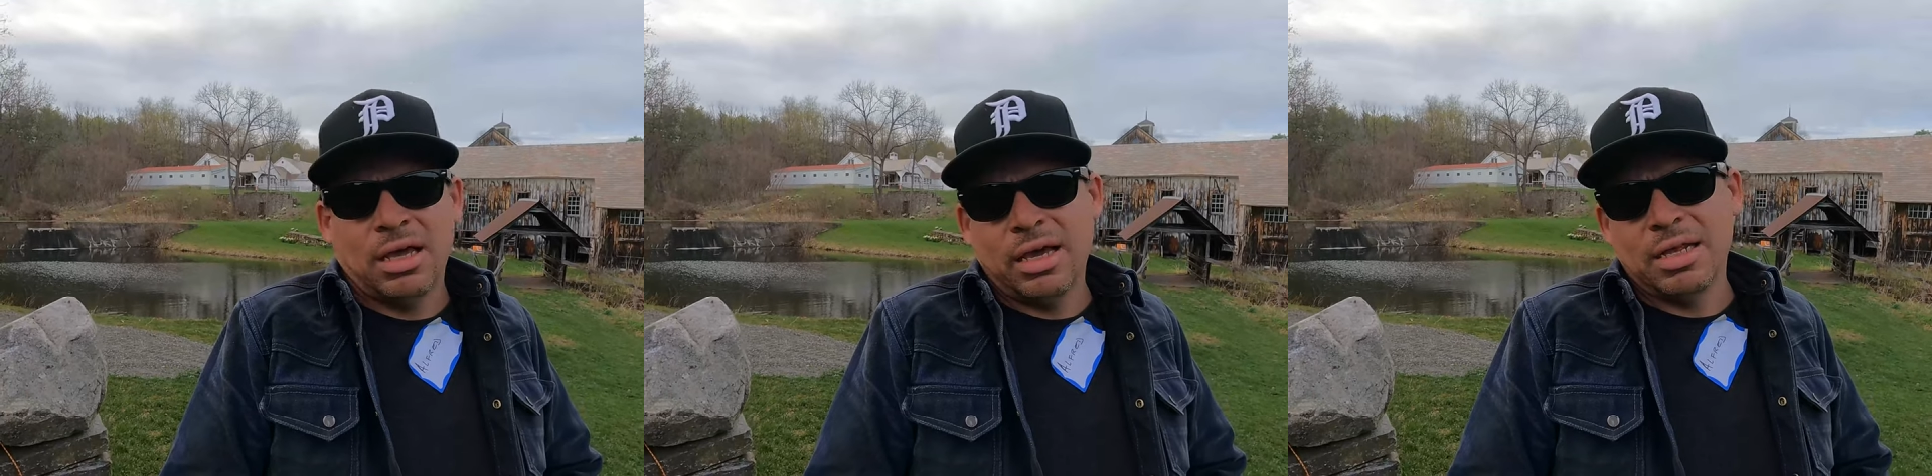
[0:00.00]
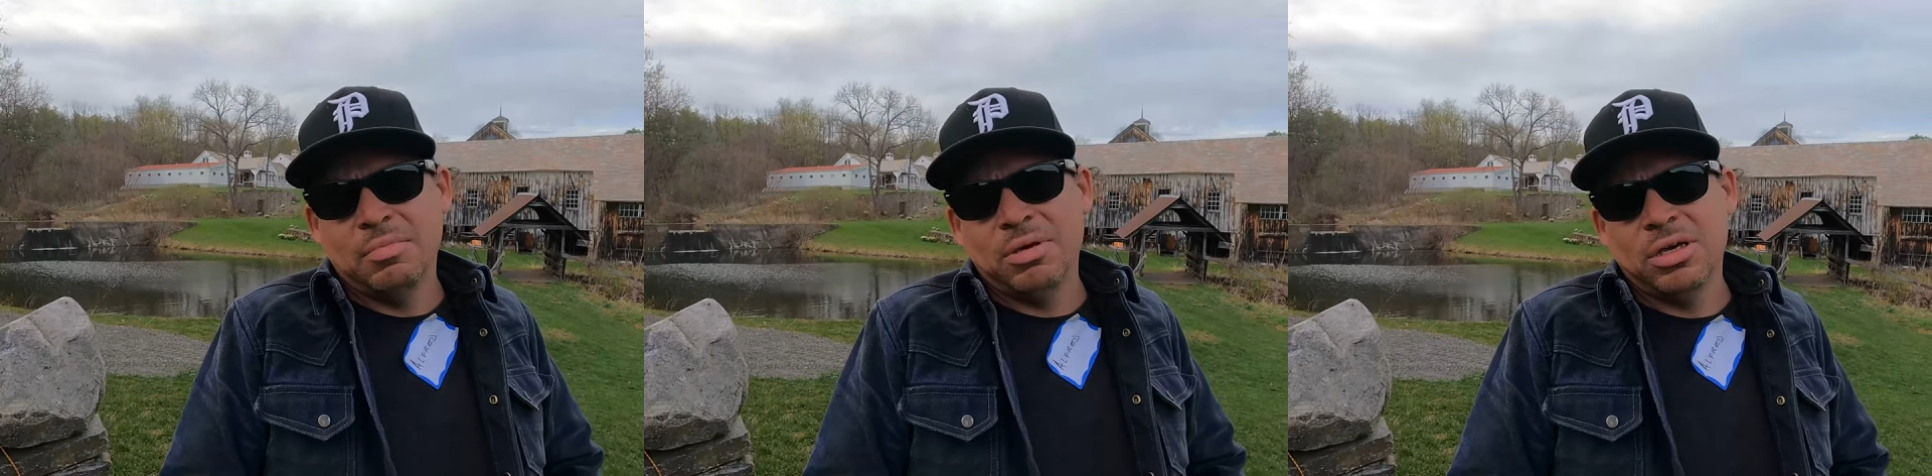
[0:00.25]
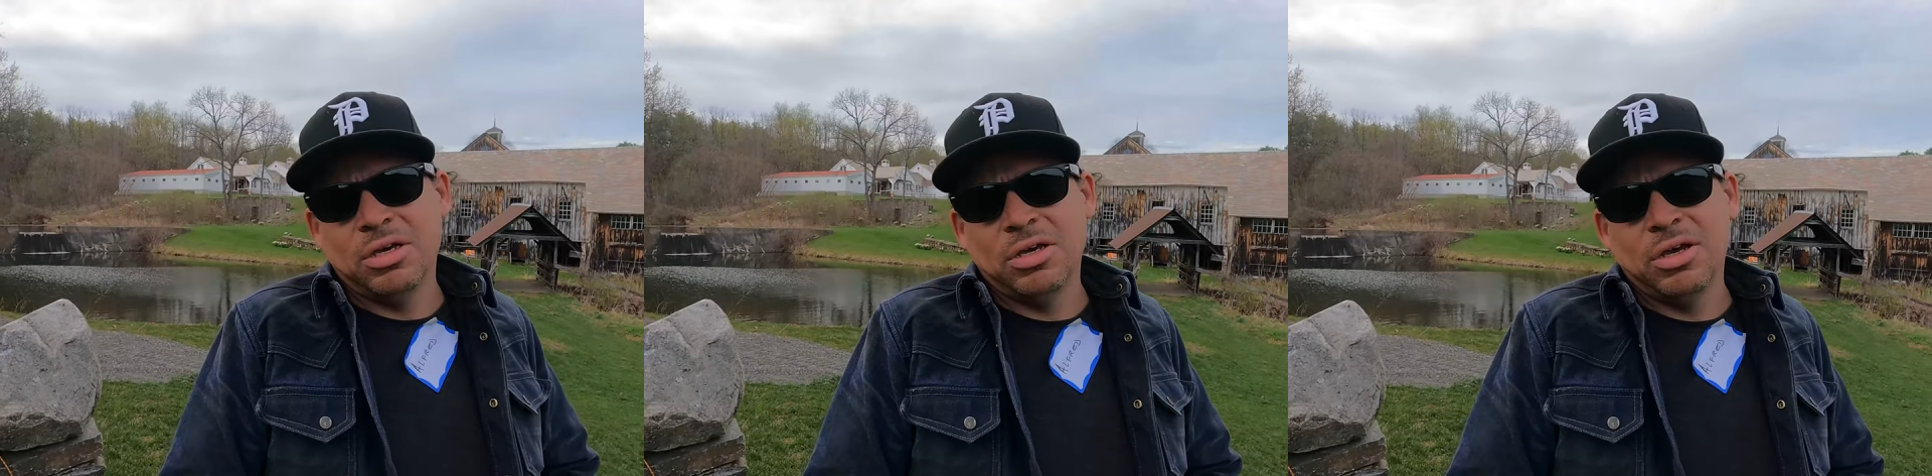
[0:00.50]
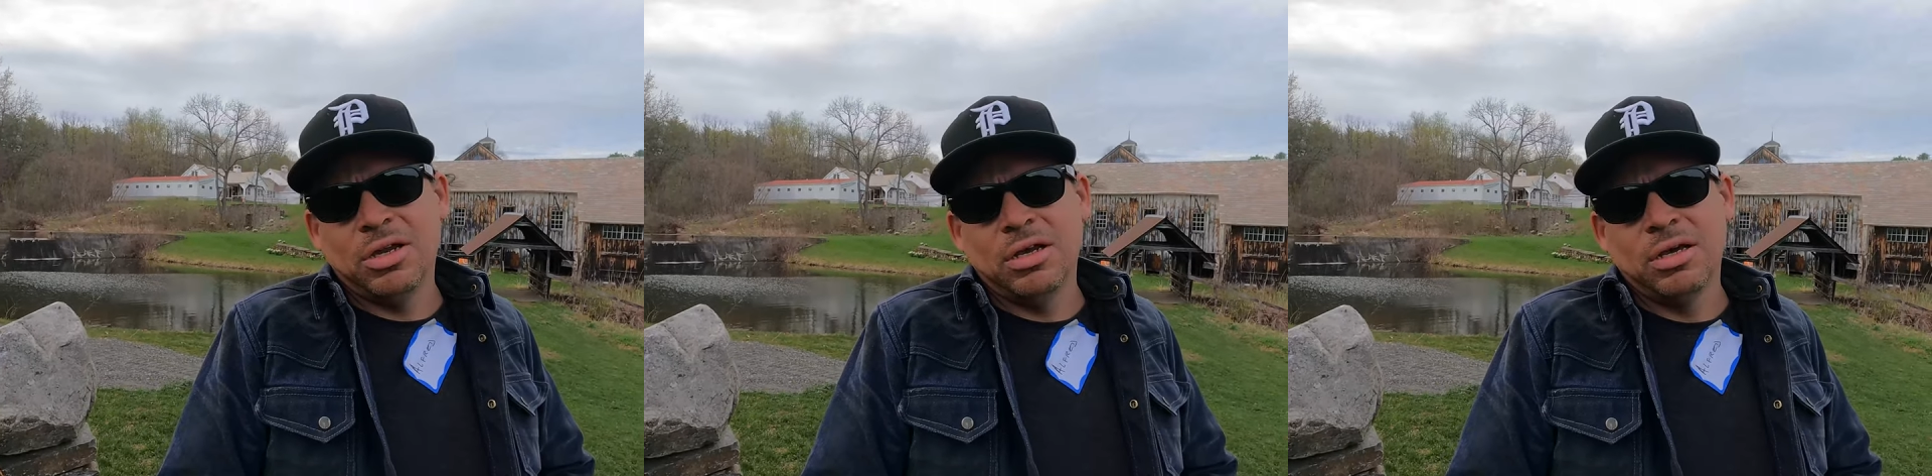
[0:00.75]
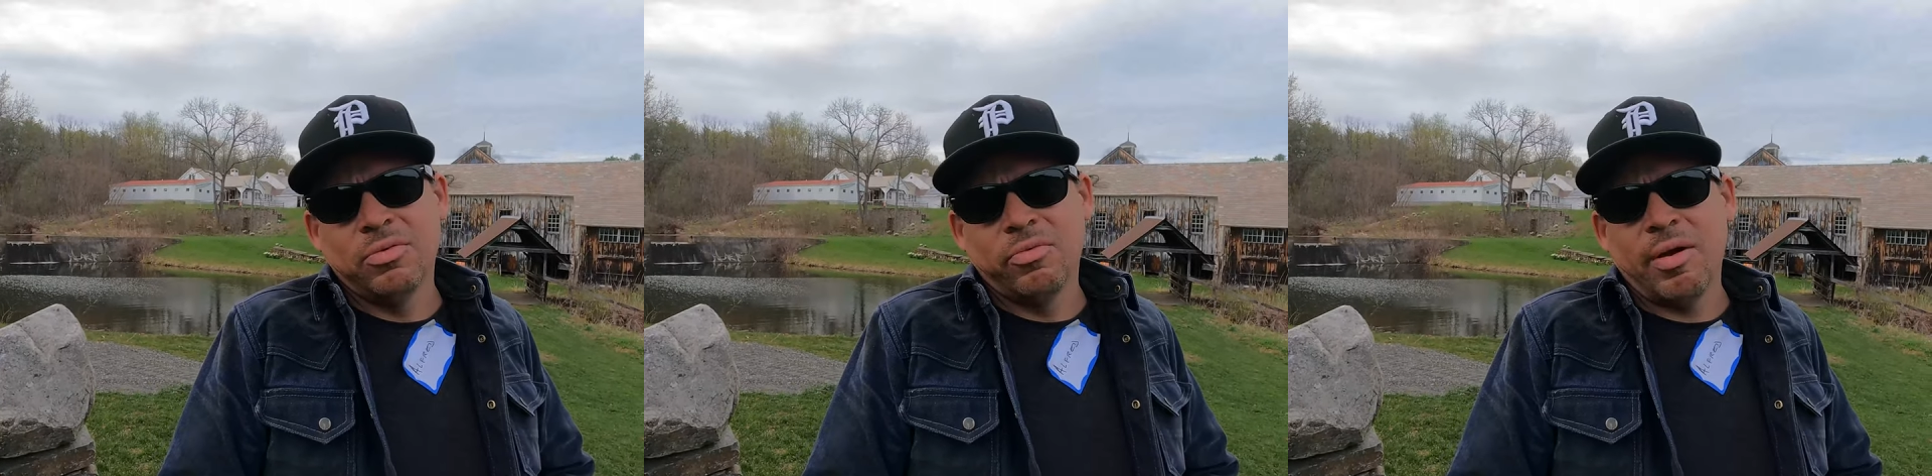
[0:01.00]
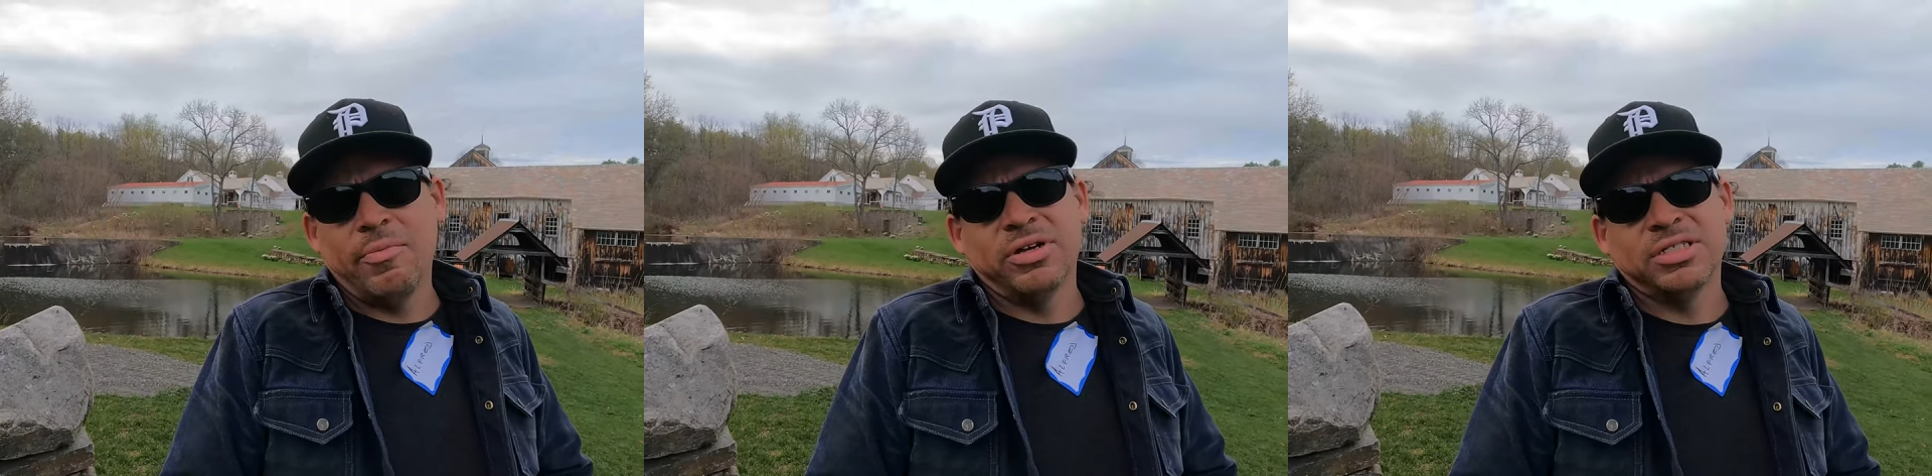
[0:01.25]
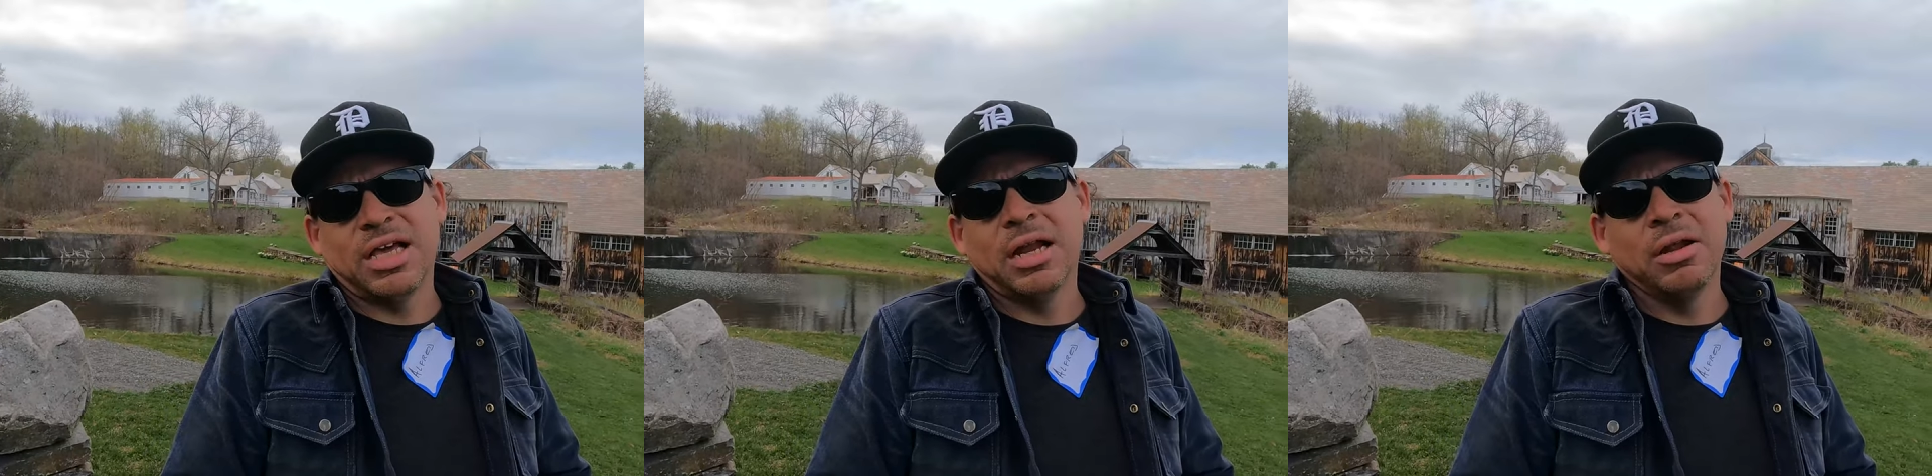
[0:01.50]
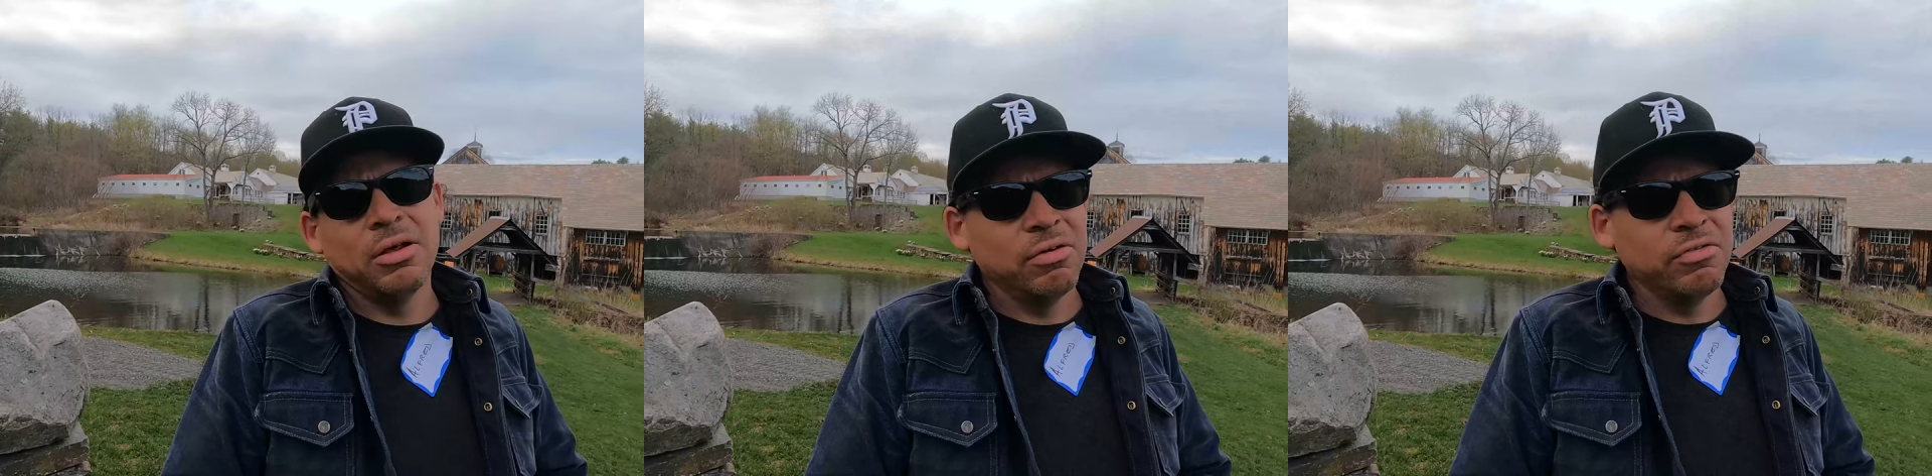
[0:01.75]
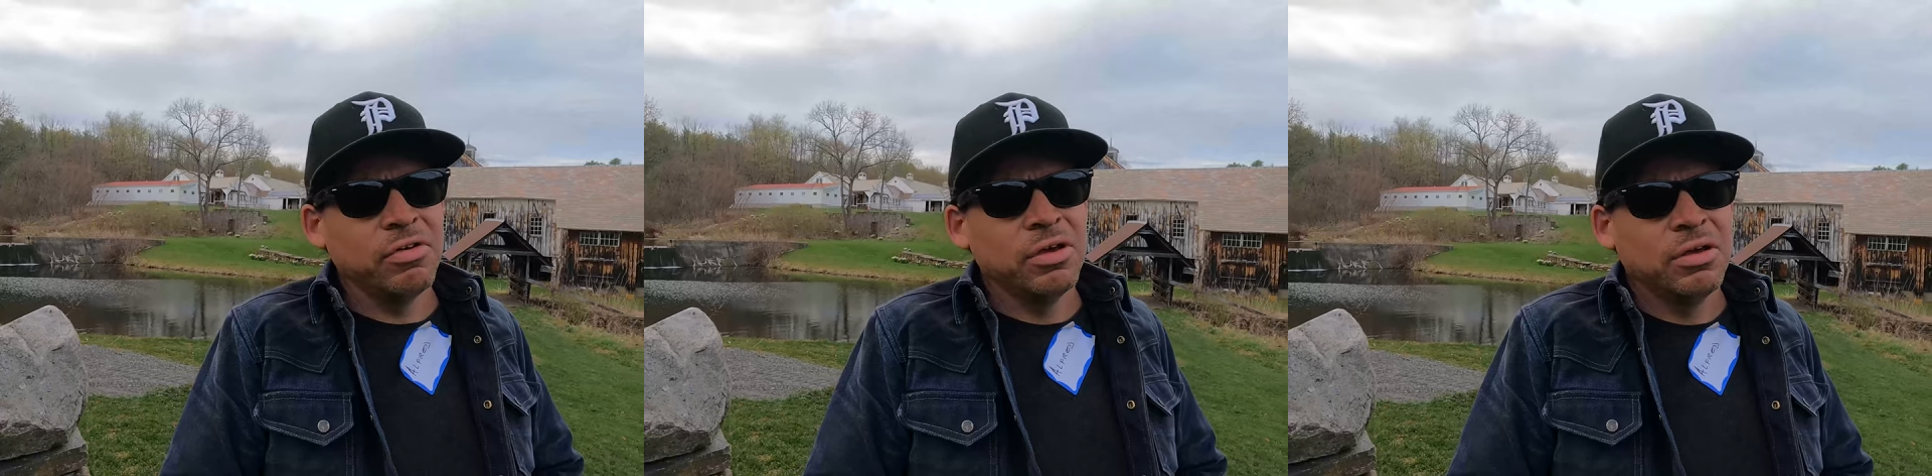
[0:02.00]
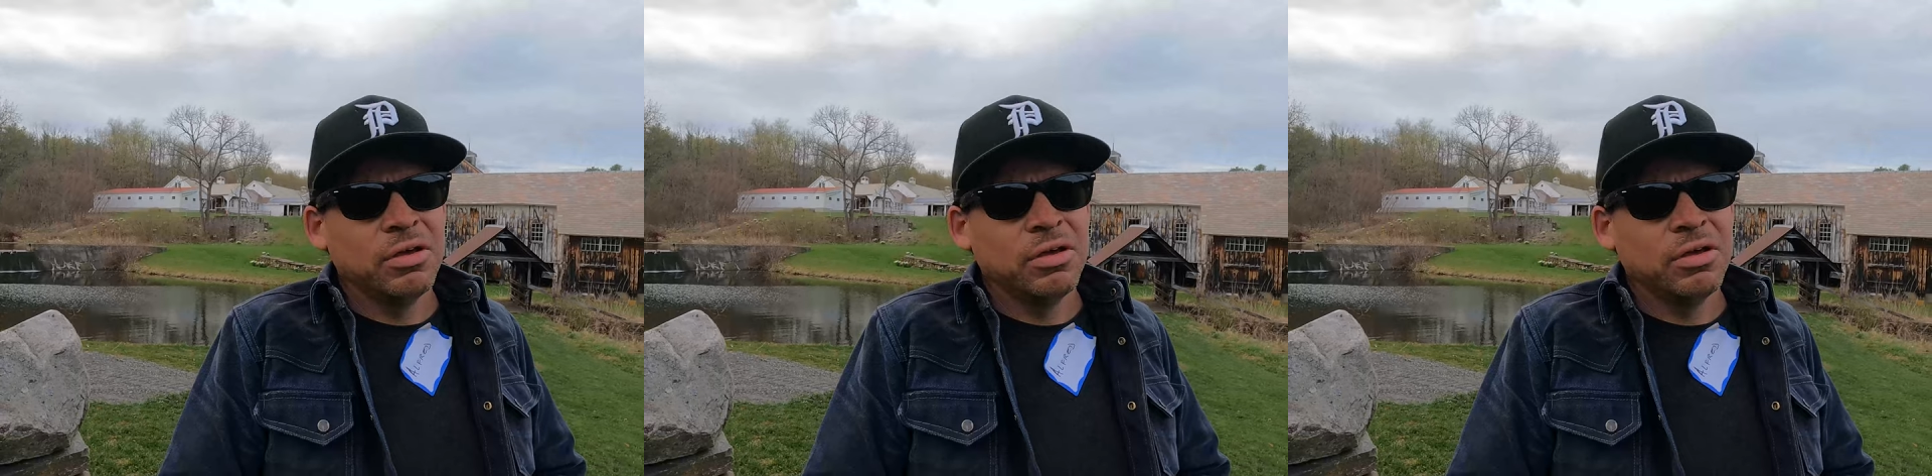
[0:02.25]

I can be a good representative